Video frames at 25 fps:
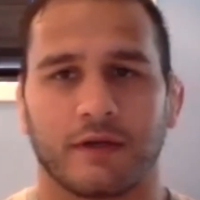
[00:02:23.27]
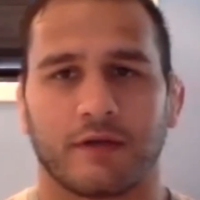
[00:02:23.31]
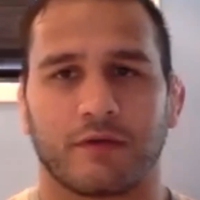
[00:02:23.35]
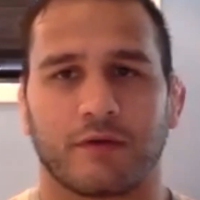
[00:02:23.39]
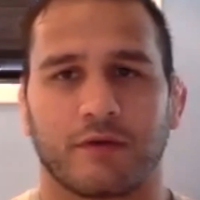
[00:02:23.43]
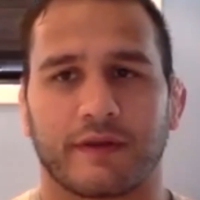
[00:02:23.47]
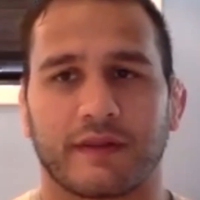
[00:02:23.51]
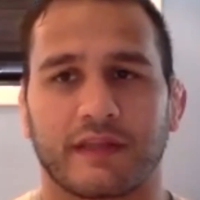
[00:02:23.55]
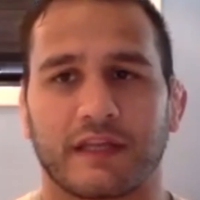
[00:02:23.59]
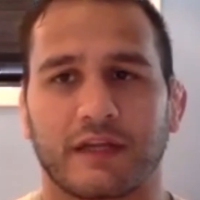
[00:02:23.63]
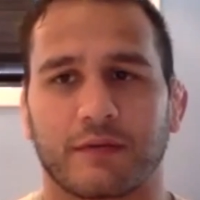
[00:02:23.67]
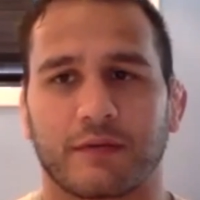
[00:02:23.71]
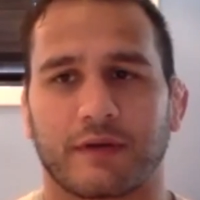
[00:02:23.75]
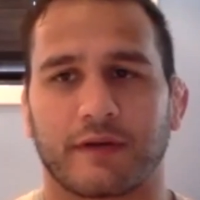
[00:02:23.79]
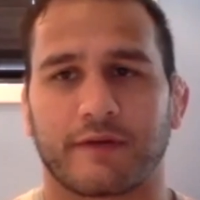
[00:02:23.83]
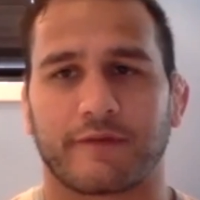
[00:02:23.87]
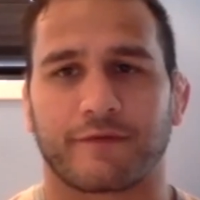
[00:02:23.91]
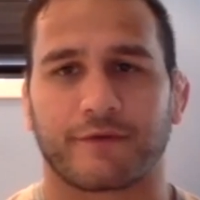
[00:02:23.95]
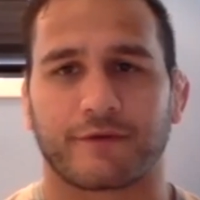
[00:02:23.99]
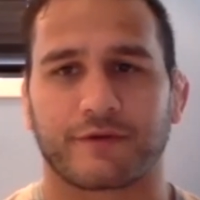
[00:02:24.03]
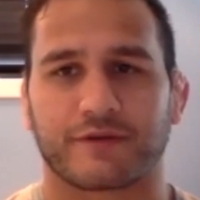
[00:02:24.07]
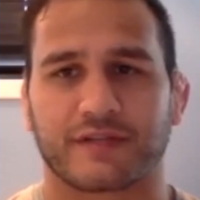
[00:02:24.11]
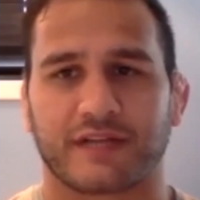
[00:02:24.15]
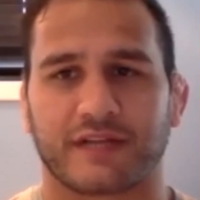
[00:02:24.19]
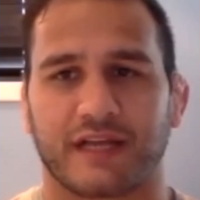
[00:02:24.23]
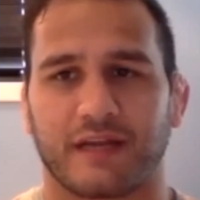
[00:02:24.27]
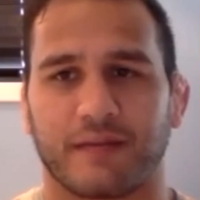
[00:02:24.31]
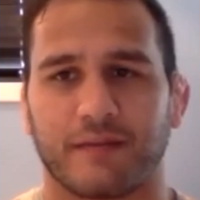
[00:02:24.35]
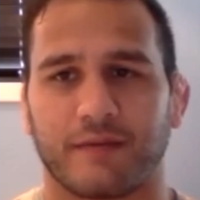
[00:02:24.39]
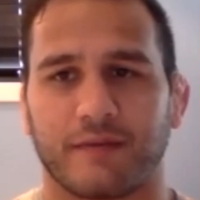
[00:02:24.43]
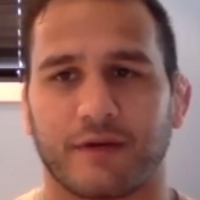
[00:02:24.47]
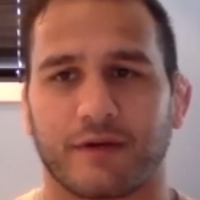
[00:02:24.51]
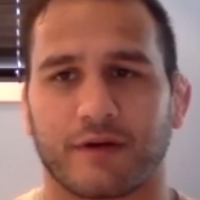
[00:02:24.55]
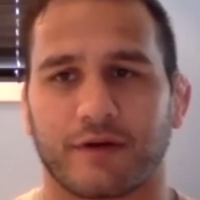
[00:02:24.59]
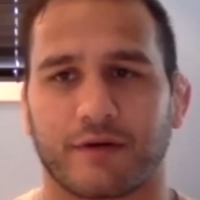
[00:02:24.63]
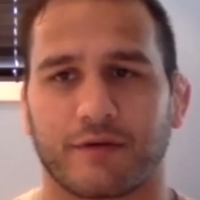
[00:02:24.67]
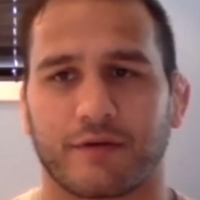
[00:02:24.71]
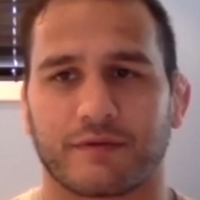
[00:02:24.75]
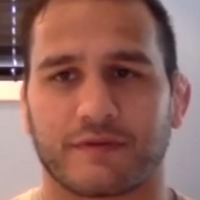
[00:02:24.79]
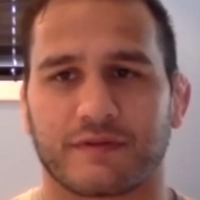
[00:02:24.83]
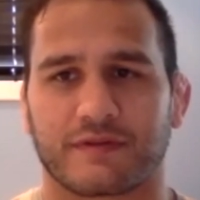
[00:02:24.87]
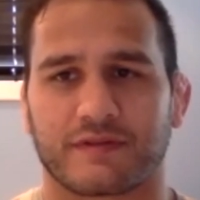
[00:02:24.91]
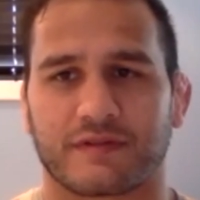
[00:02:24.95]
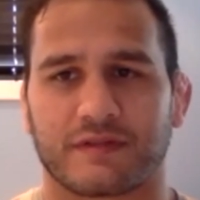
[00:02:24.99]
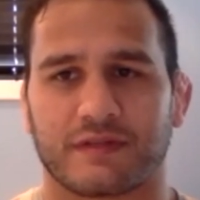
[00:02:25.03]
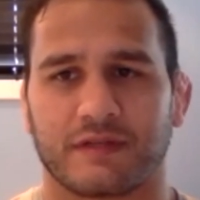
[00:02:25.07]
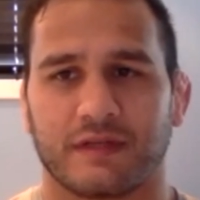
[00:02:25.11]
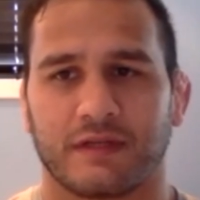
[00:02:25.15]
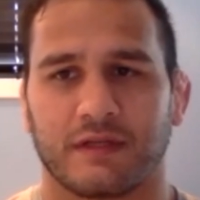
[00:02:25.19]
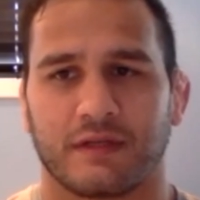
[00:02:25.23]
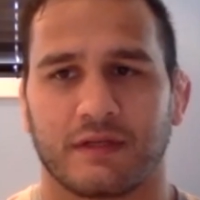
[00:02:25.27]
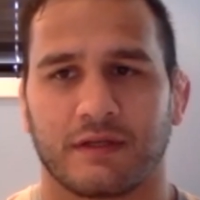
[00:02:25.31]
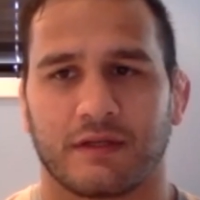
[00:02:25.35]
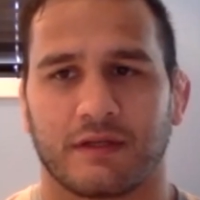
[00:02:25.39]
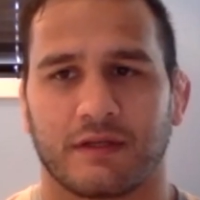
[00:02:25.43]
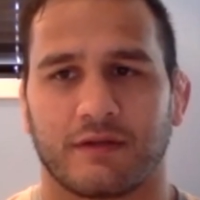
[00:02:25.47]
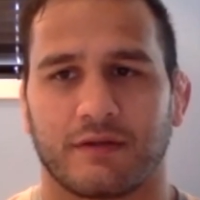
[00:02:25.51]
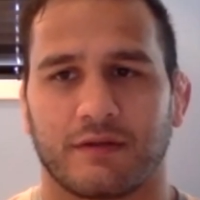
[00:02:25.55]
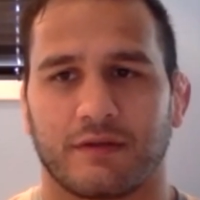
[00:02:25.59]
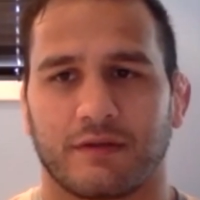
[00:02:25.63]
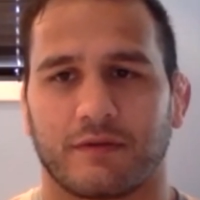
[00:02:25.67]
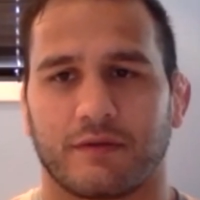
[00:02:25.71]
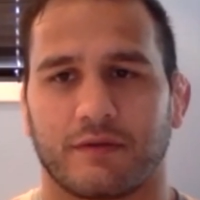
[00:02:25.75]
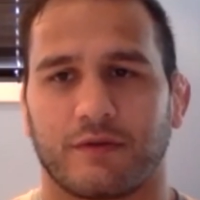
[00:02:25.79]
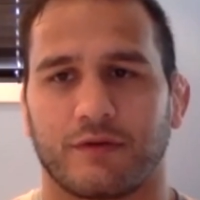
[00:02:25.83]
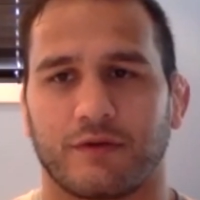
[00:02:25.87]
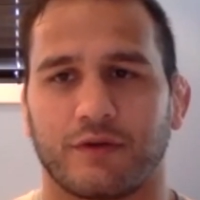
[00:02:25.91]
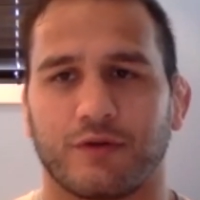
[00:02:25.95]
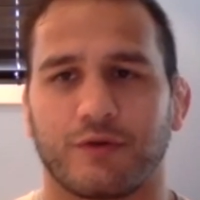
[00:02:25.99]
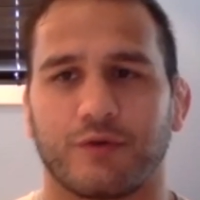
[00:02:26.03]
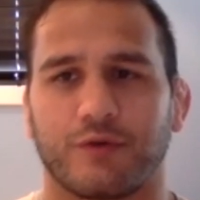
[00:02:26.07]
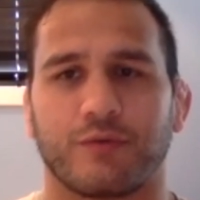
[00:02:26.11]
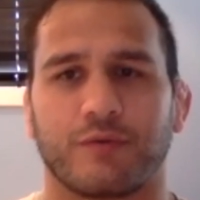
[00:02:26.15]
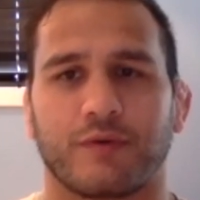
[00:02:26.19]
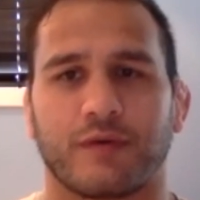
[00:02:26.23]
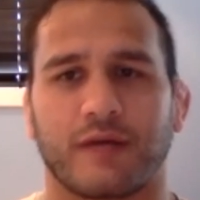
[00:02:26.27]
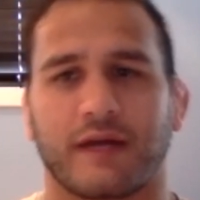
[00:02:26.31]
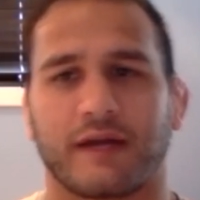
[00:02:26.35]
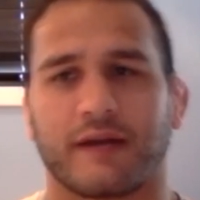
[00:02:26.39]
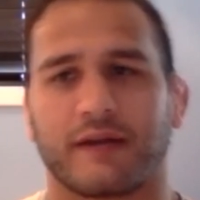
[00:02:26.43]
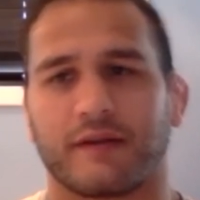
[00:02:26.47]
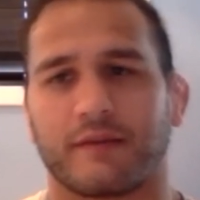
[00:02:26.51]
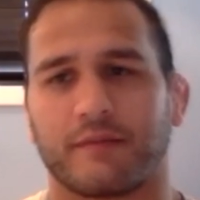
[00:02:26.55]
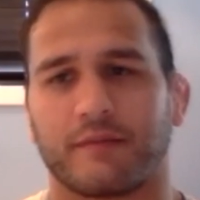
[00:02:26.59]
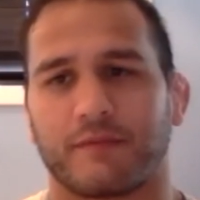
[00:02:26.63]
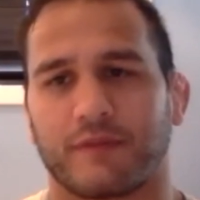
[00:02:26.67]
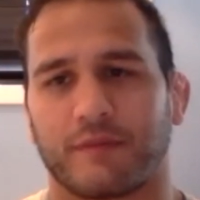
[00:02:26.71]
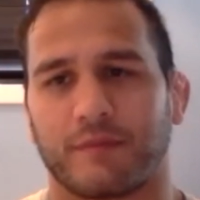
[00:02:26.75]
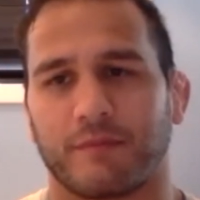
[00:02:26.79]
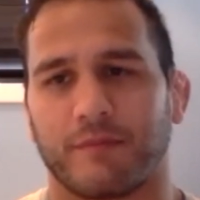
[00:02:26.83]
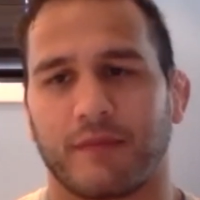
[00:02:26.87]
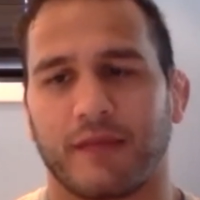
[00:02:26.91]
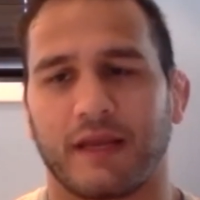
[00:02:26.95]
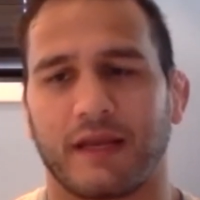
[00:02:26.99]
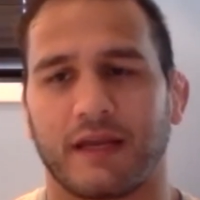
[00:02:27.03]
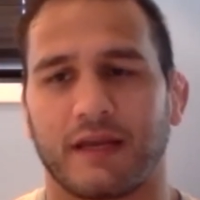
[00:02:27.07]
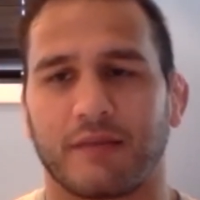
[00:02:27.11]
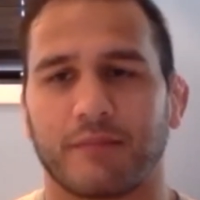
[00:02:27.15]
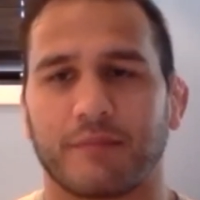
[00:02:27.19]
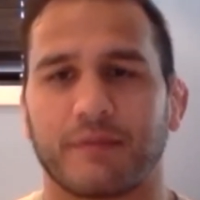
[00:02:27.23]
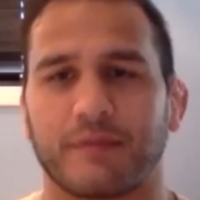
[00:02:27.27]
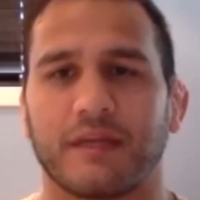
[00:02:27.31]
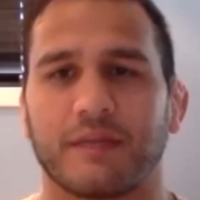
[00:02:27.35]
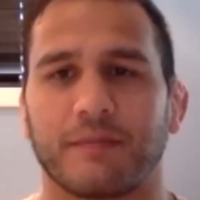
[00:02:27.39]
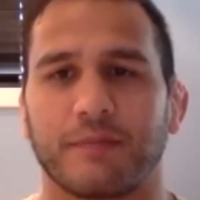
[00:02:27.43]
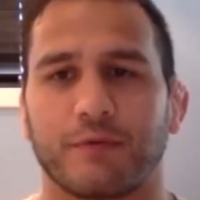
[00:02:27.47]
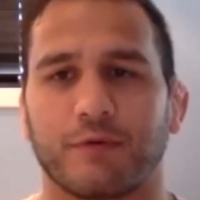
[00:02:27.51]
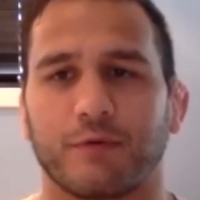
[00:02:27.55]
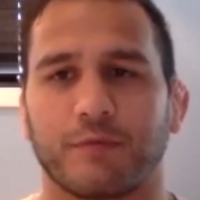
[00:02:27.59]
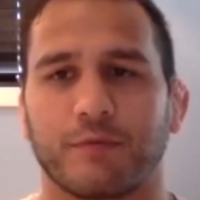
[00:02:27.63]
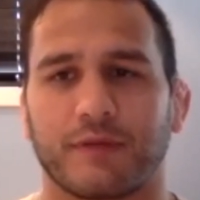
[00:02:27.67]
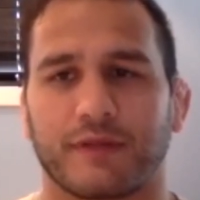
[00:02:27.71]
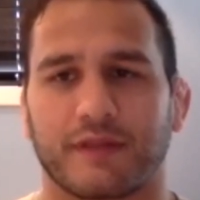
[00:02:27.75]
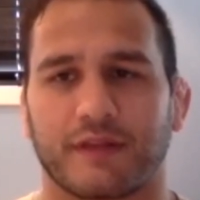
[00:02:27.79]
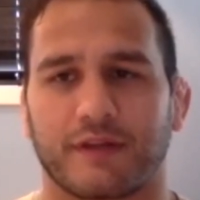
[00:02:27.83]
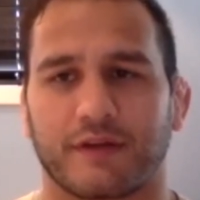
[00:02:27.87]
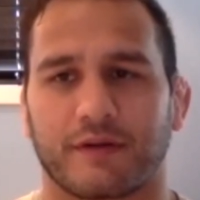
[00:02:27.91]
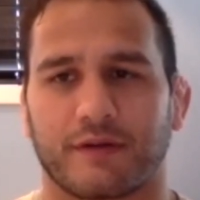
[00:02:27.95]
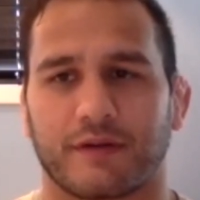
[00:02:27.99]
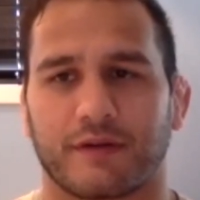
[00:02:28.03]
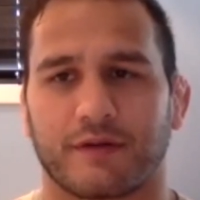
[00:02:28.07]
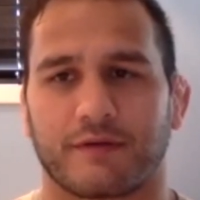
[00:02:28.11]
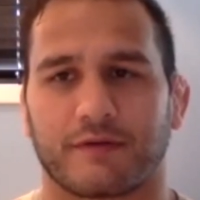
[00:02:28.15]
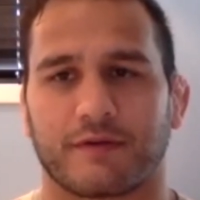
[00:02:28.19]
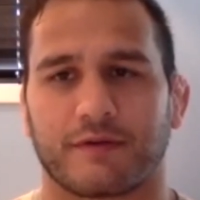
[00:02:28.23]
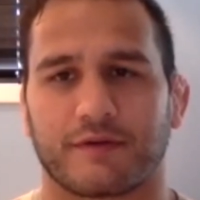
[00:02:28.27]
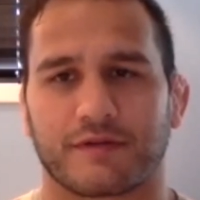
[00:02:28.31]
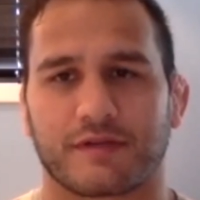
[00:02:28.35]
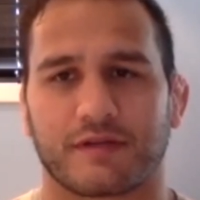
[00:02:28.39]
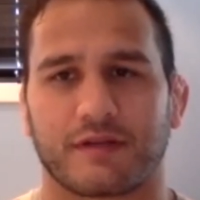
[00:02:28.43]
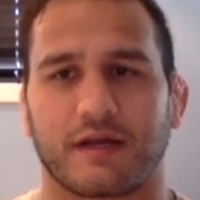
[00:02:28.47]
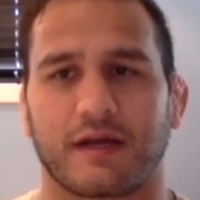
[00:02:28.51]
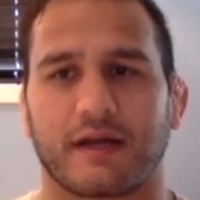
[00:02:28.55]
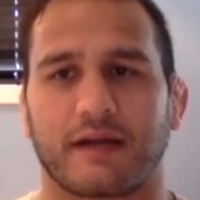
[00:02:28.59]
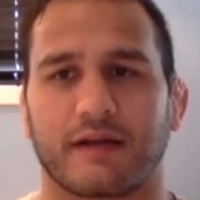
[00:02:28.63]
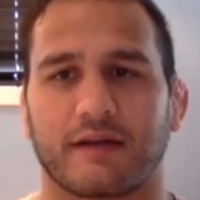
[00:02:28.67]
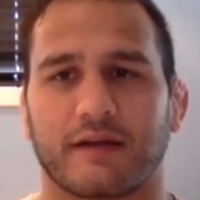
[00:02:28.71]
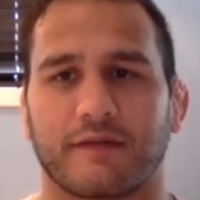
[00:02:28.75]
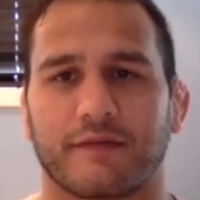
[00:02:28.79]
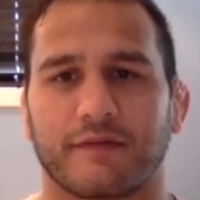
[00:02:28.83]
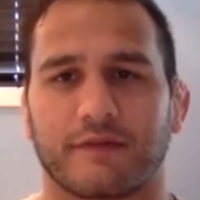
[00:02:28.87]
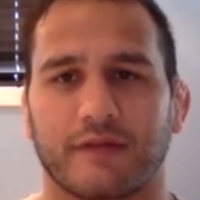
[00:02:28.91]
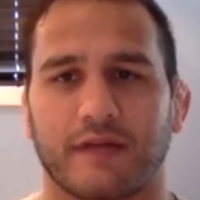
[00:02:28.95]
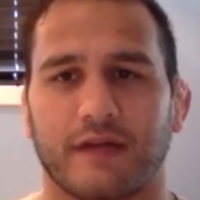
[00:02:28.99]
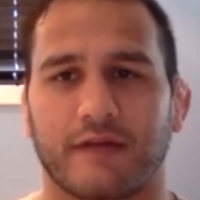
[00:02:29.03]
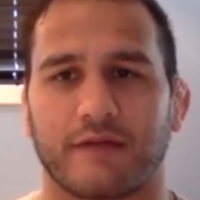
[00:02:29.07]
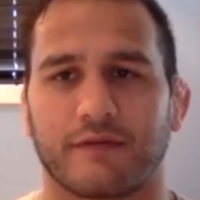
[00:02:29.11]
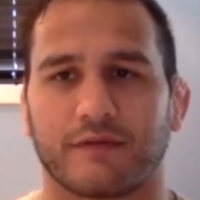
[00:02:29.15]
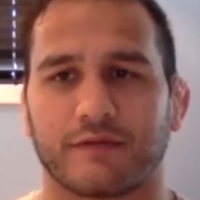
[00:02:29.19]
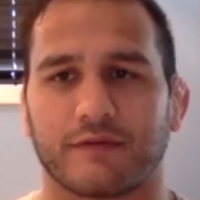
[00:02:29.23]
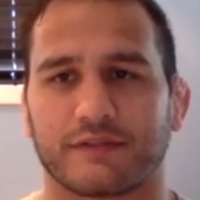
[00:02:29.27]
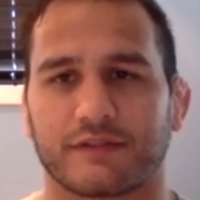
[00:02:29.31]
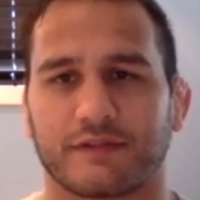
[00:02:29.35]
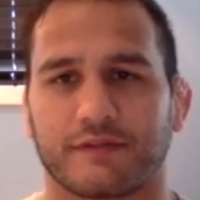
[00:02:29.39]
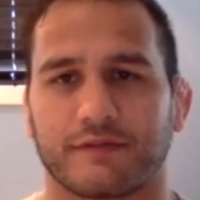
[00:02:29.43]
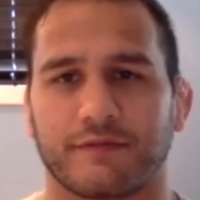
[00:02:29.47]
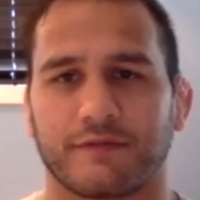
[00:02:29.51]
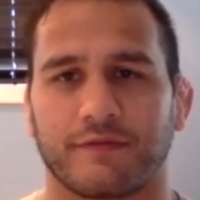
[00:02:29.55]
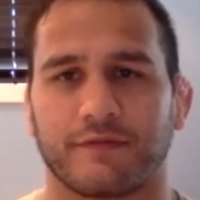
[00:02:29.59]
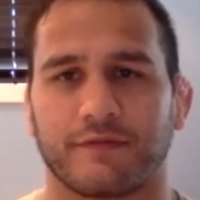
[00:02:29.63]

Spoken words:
I think when I first came here, it was, you knew kind of the main people, but there's a lot of different levels of